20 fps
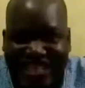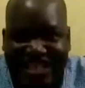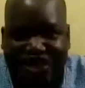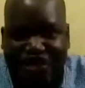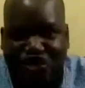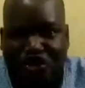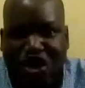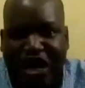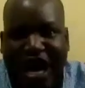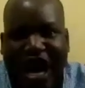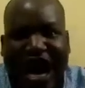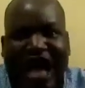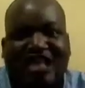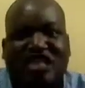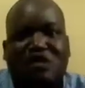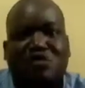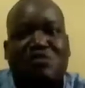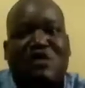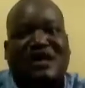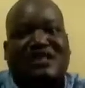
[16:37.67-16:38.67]
is,
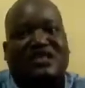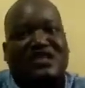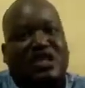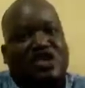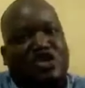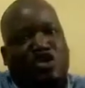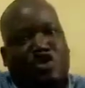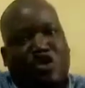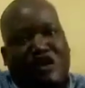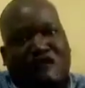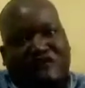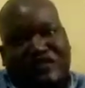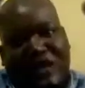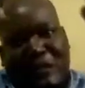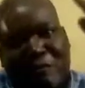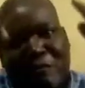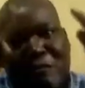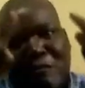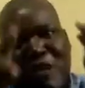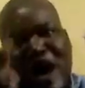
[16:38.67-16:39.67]
as much as you have
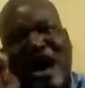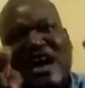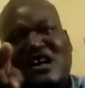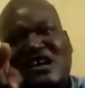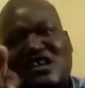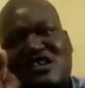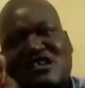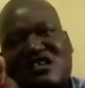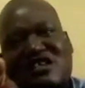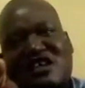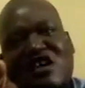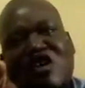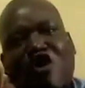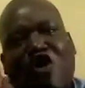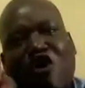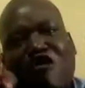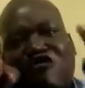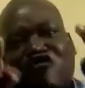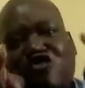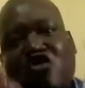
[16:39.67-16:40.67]
the mark
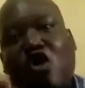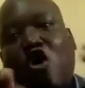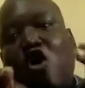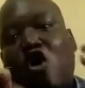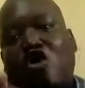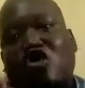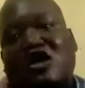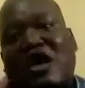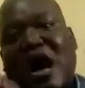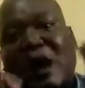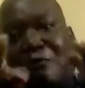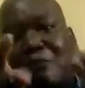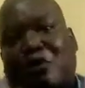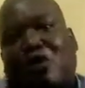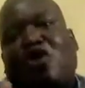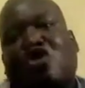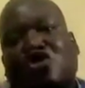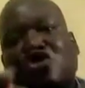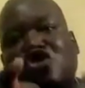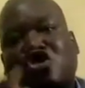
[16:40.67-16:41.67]
of God
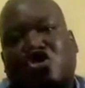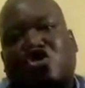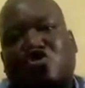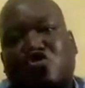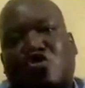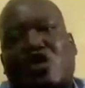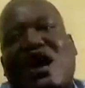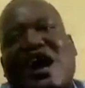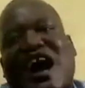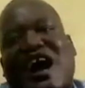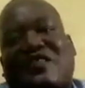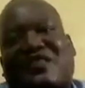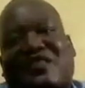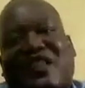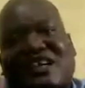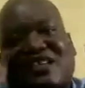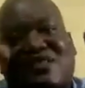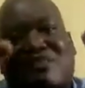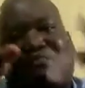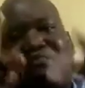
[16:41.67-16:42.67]
upon you, and
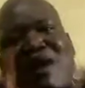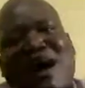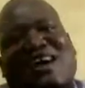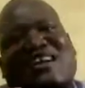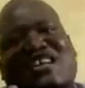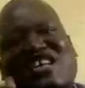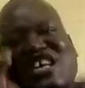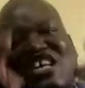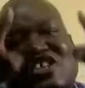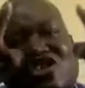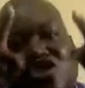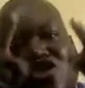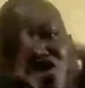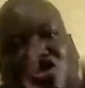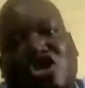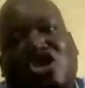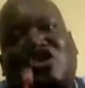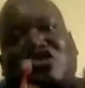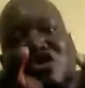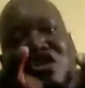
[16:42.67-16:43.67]
that mark is
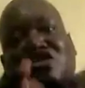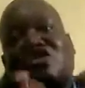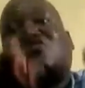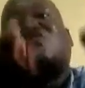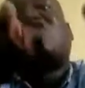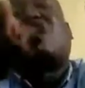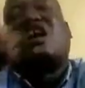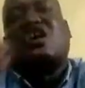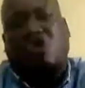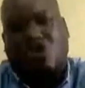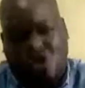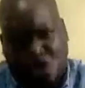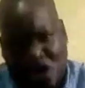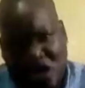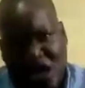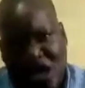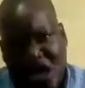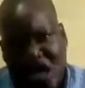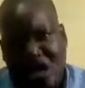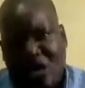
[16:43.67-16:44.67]
Jesus
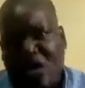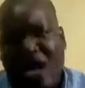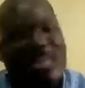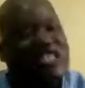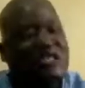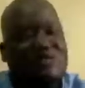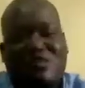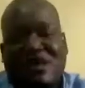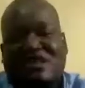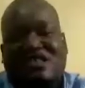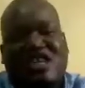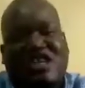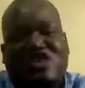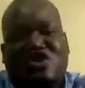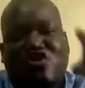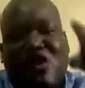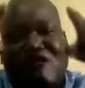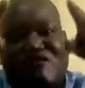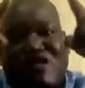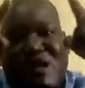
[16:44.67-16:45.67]
Christ, as much
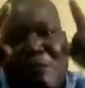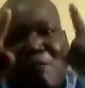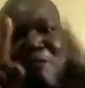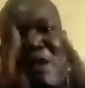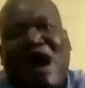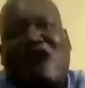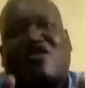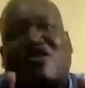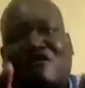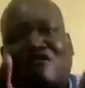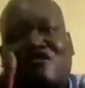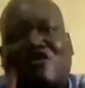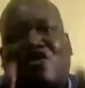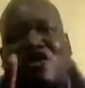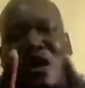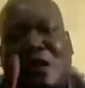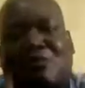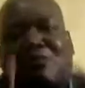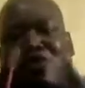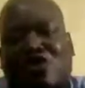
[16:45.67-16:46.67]
as you have the mark of
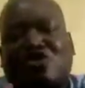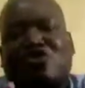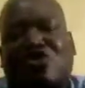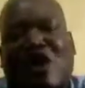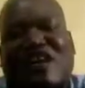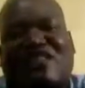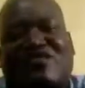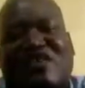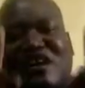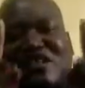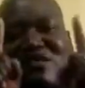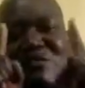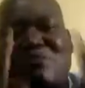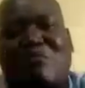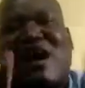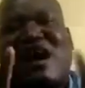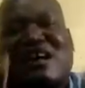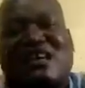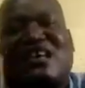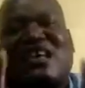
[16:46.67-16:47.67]
God upon you, and that
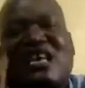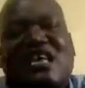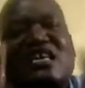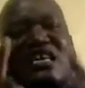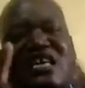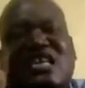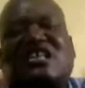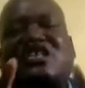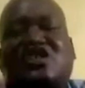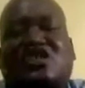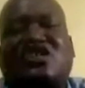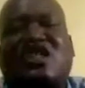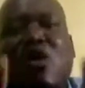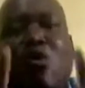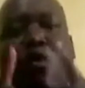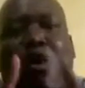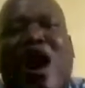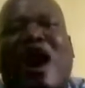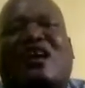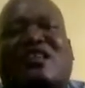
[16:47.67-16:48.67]
mark is the
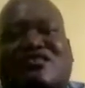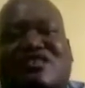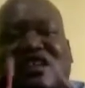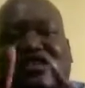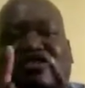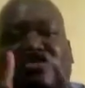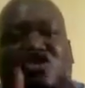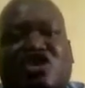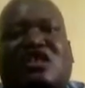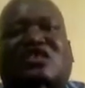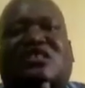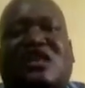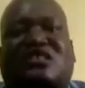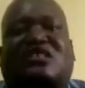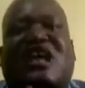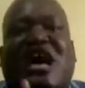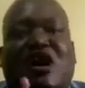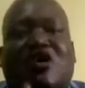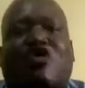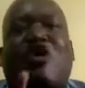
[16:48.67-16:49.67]
work that
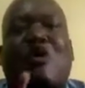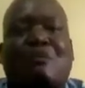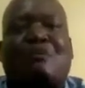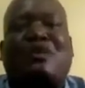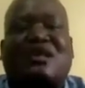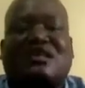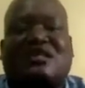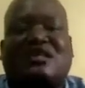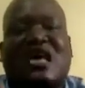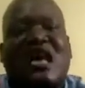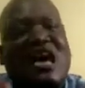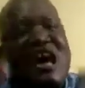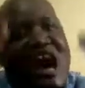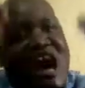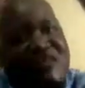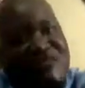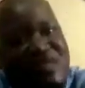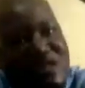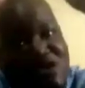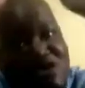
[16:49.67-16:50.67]
Jesus accomplished
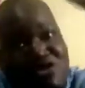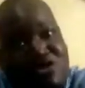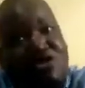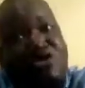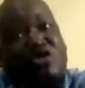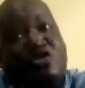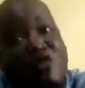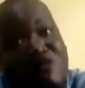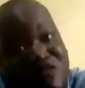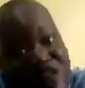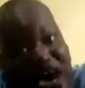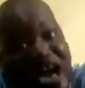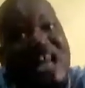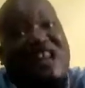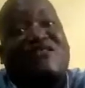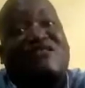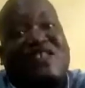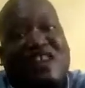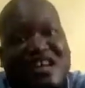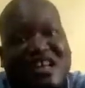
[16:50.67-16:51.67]
at the cross of
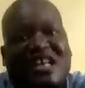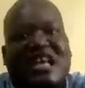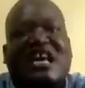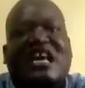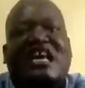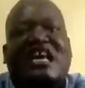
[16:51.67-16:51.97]
Calvary,